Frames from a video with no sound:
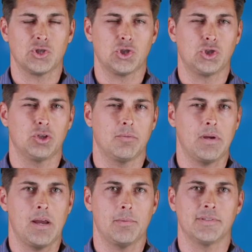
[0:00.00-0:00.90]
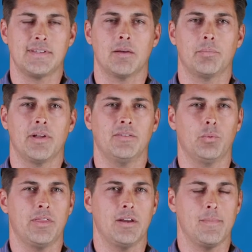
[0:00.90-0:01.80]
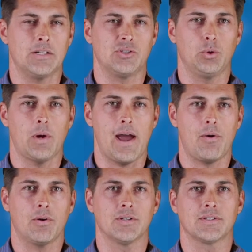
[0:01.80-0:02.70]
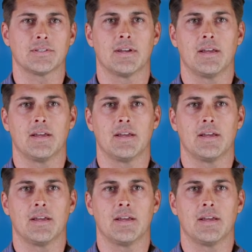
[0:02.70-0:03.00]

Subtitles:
should be able to take place within about 2 hours.